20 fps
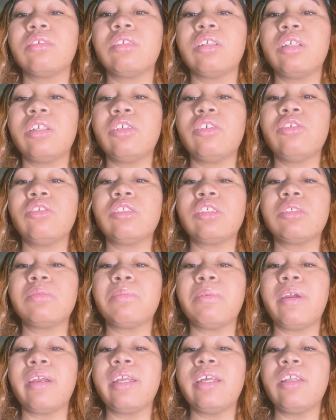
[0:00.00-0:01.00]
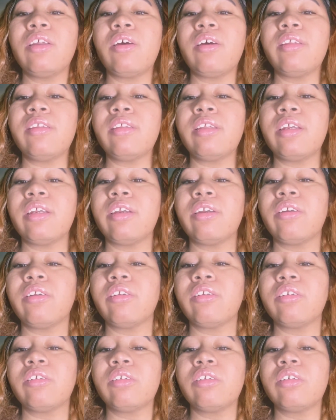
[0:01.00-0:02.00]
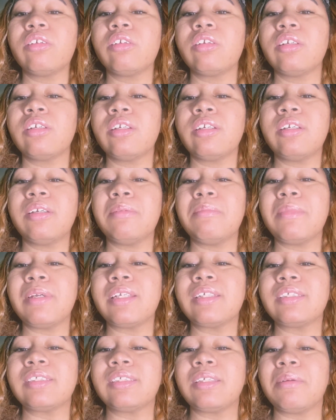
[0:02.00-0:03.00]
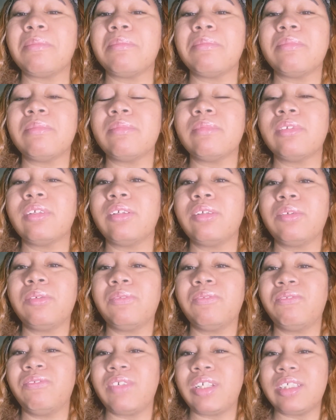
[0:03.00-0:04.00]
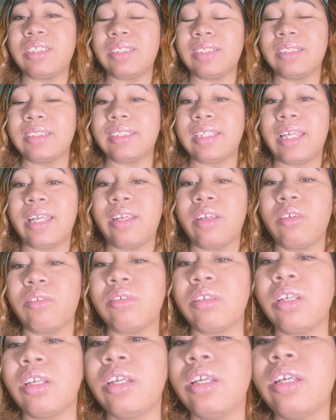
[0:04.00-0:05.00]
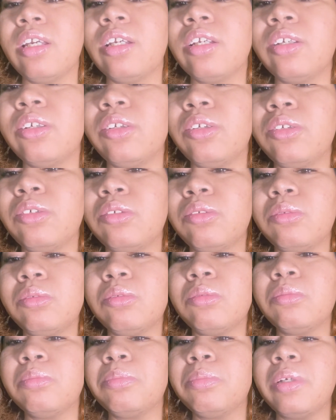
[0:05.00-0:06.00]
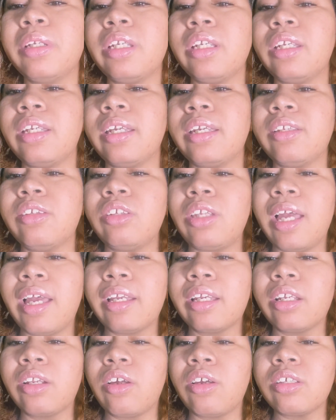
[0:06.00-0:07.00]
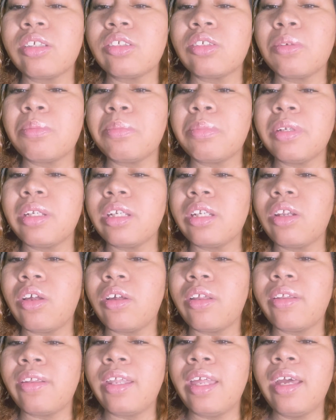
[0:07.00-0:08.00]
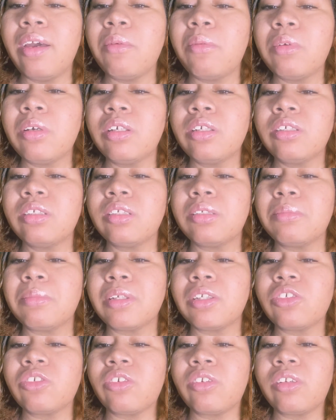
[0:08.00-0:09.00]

You spray it on there. It makes some little fuzzy sound. You put it in. I could also put it on that one to make sure